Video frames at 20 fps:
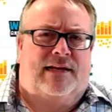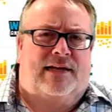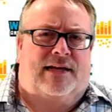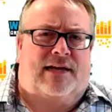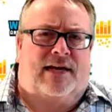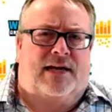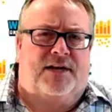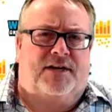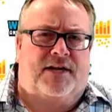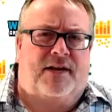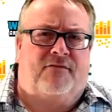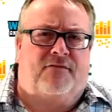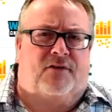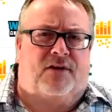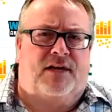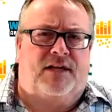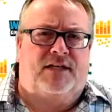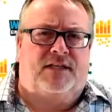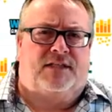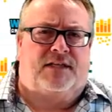Uh, Denver
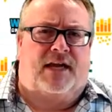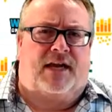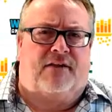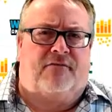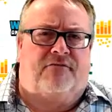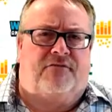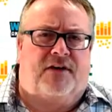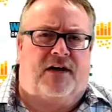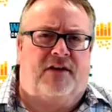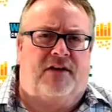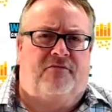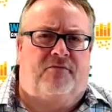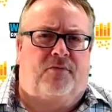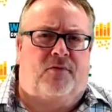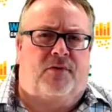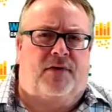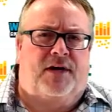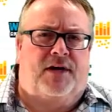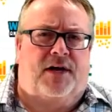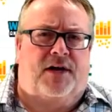is a five
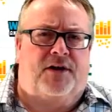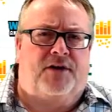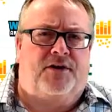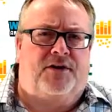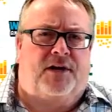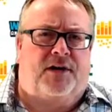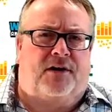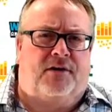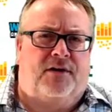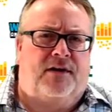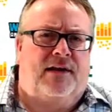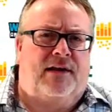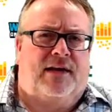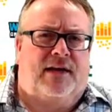point underdog,